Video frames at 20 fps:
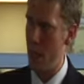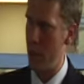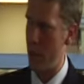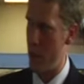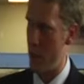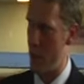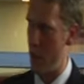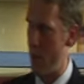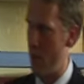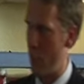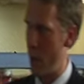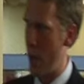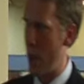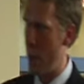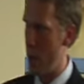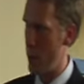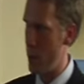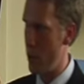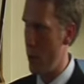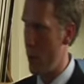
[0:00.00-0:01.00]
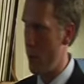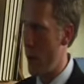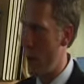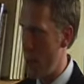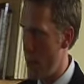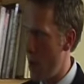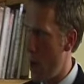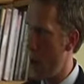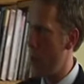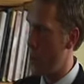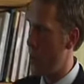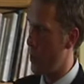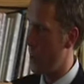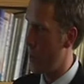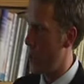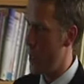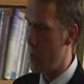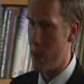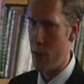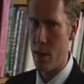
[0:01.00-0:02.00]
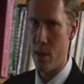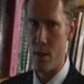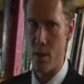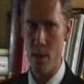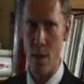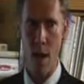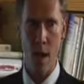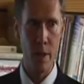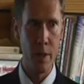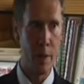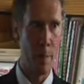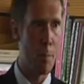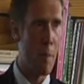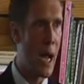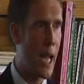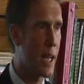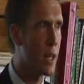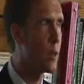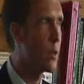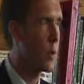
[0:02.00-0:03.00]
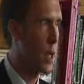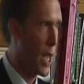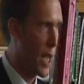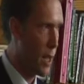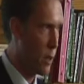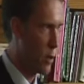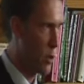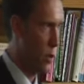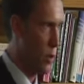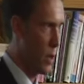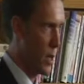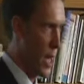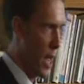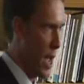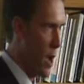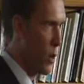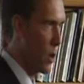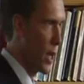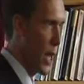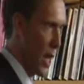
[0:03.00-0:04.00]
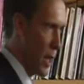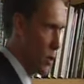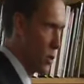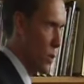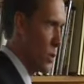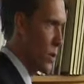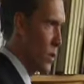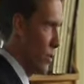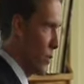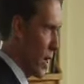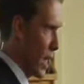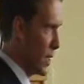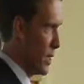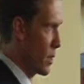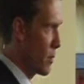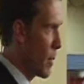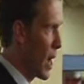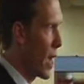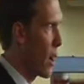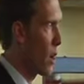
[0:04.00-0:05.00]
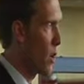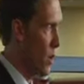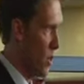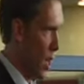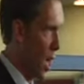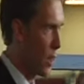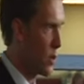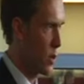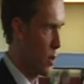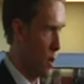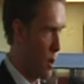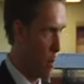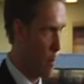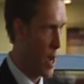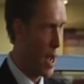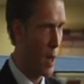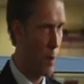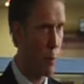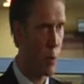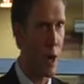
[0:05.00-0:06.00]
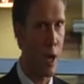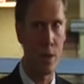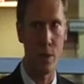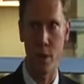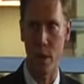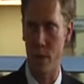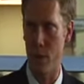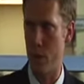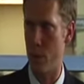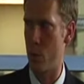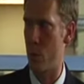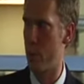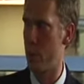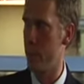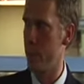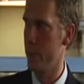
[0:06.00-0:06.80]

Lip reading: this up when I was doing my doctoral thesis on the mind of cancer and how cancer is affected by our thoughts and our mind processes.